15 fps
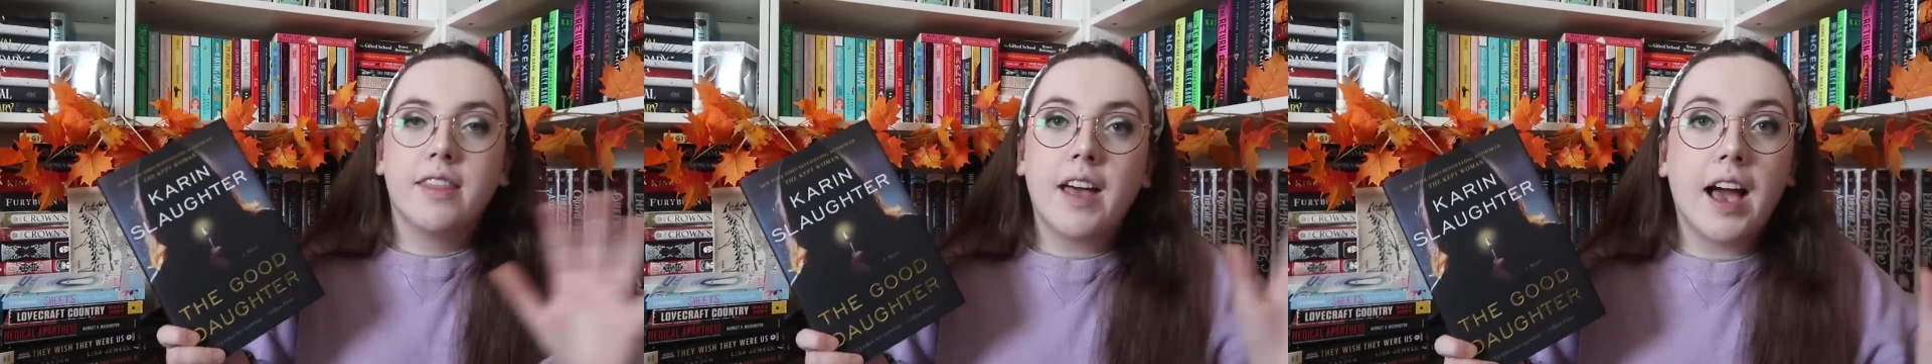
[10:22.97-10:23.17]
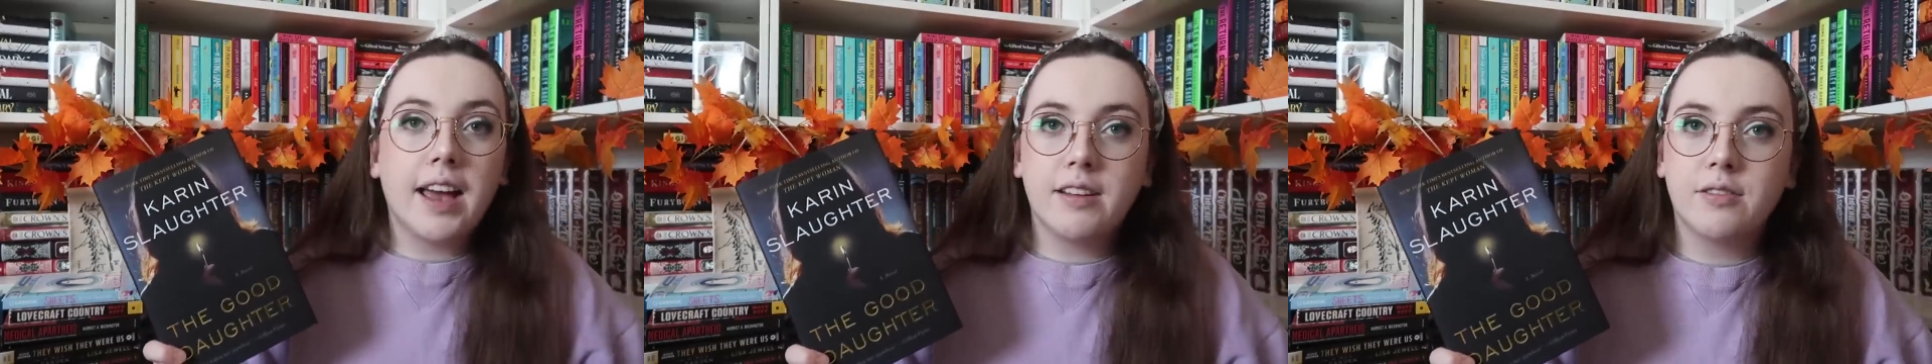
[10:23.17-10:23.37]

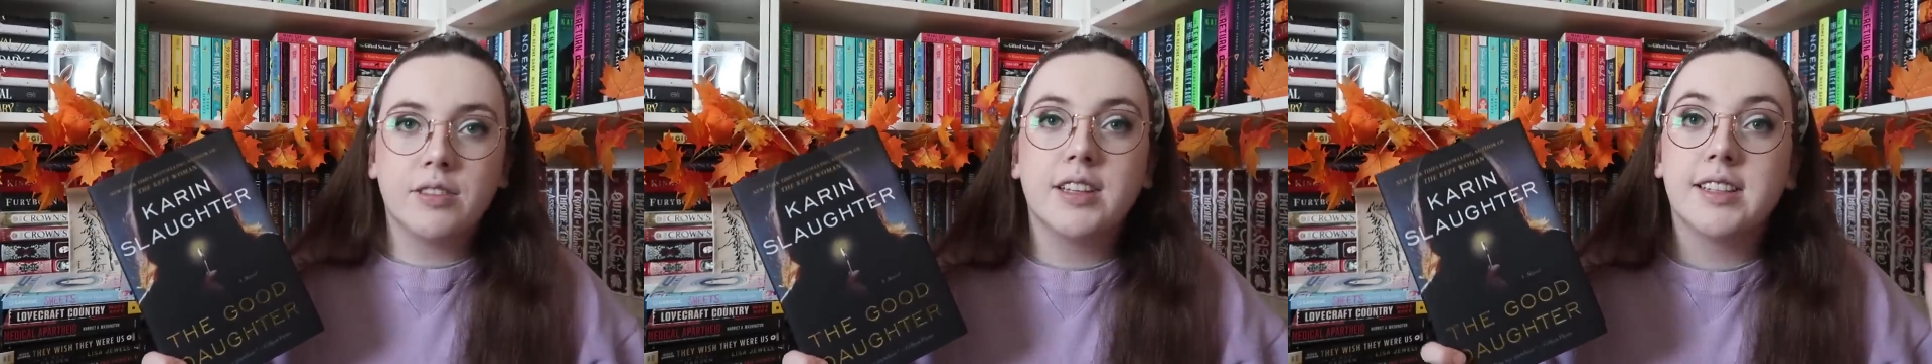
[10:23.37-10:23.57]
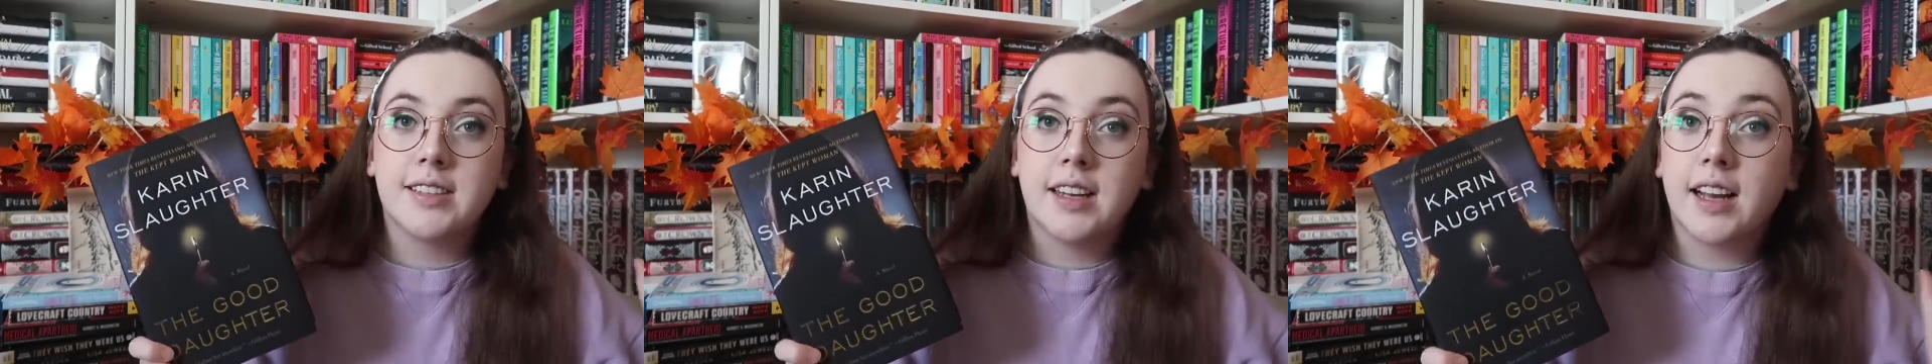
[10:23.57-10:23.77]
I don't,
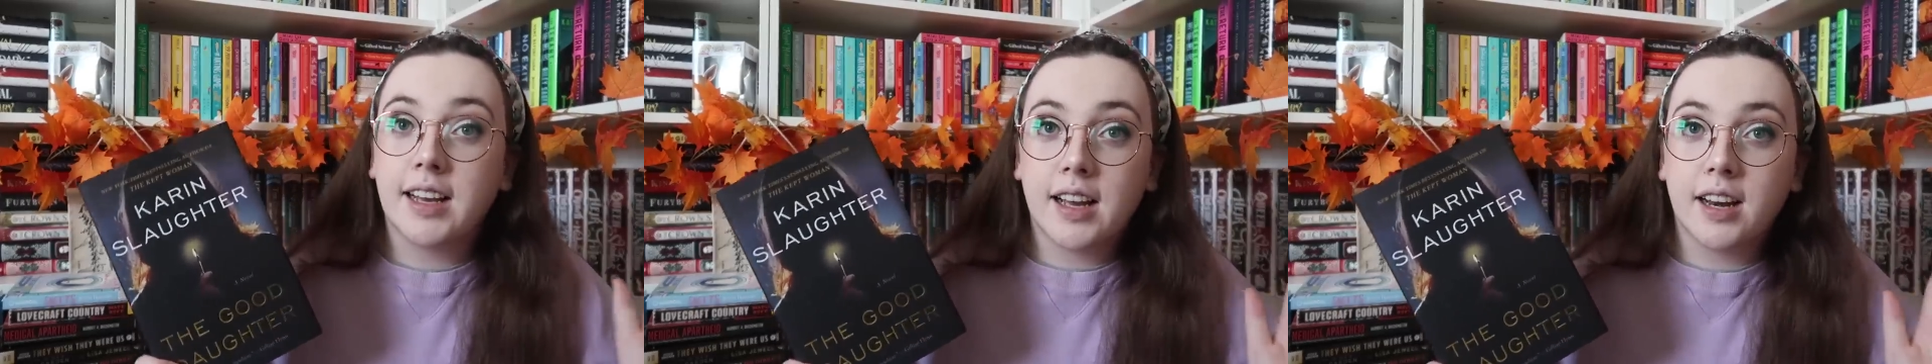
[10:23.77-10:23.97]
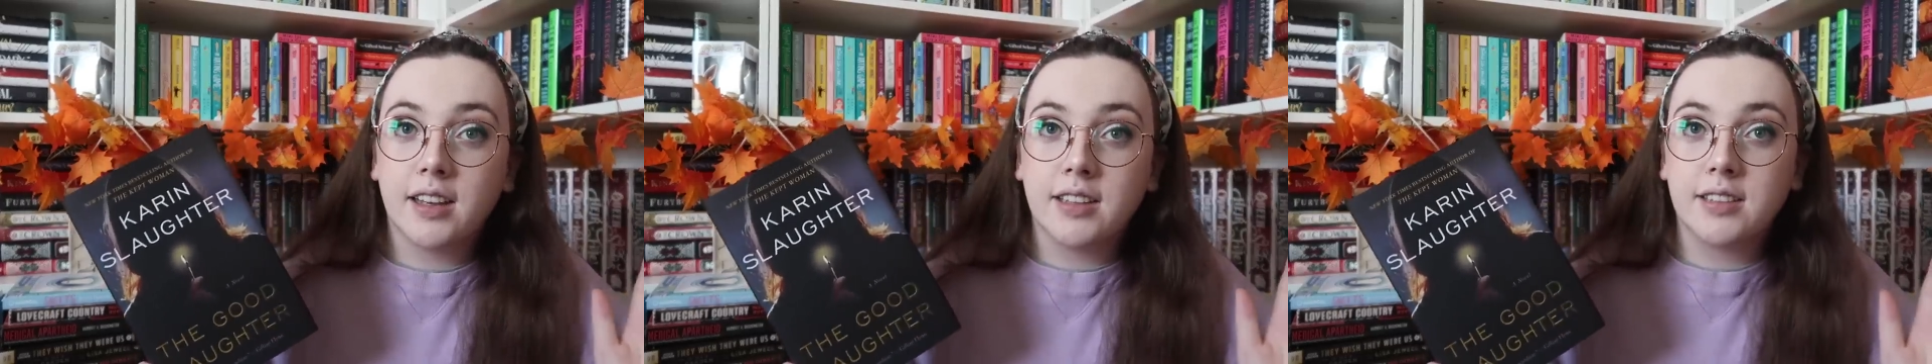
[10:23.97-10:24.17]
listen, I
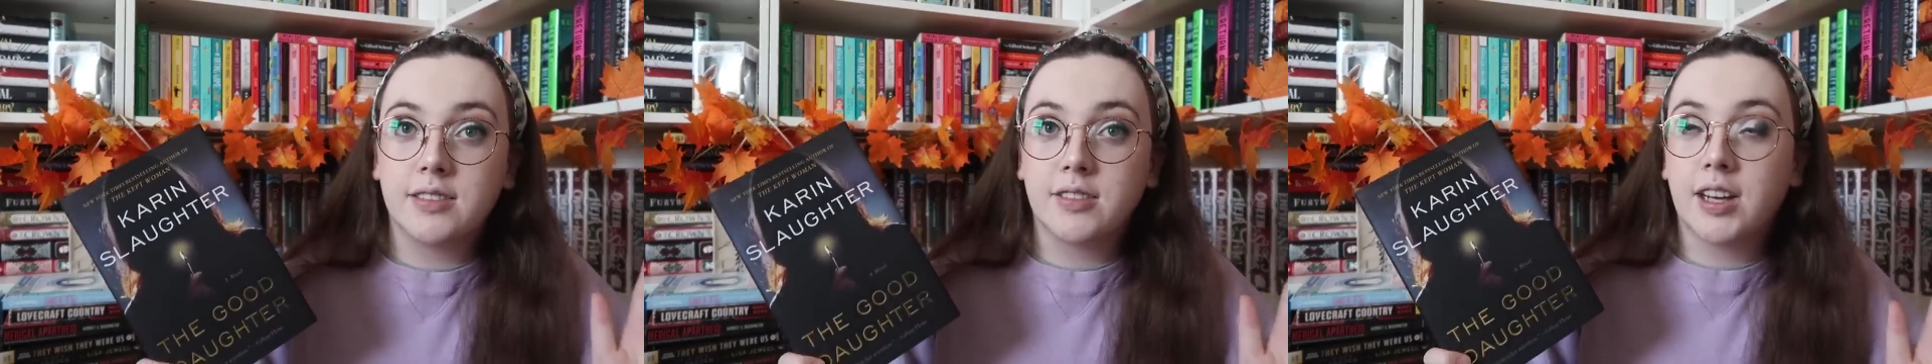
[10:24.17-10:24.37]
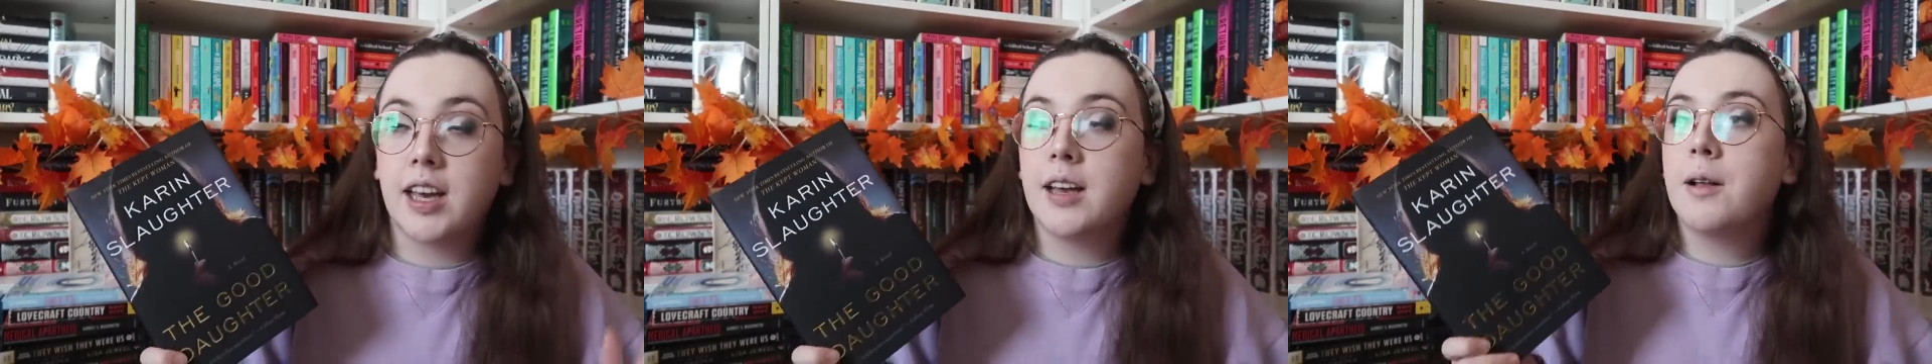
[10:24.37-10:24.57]
got a
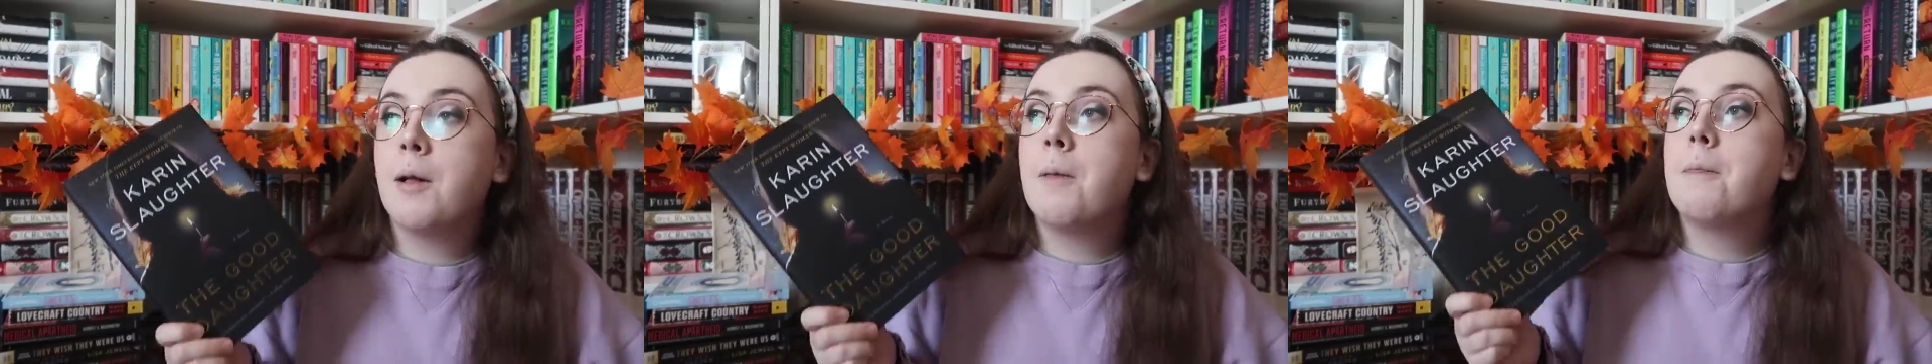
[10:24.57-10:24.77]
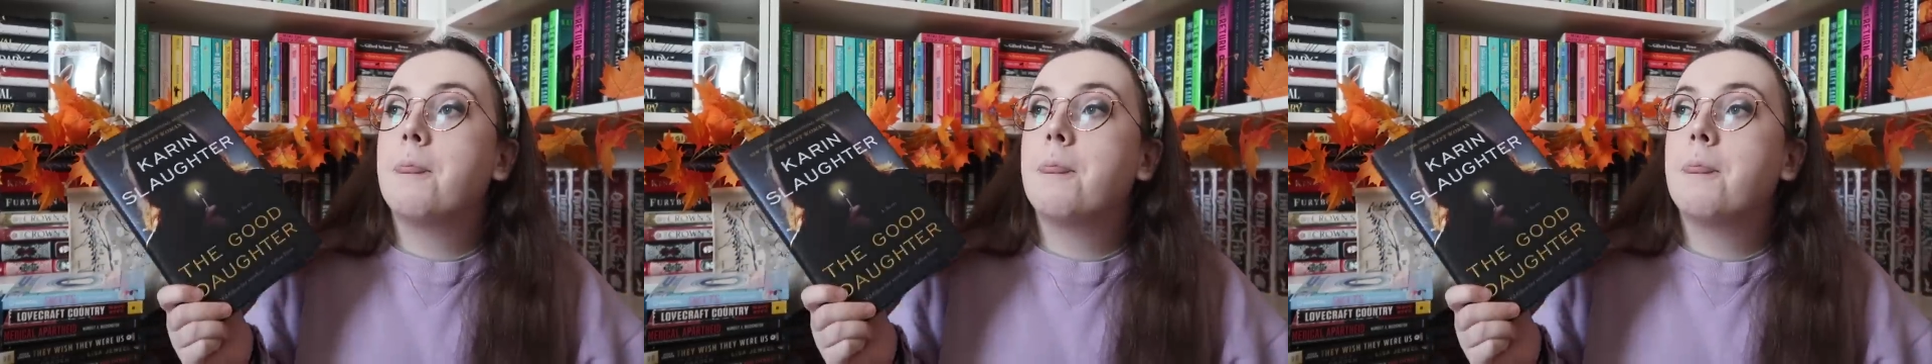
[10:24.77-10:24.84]
list, okay?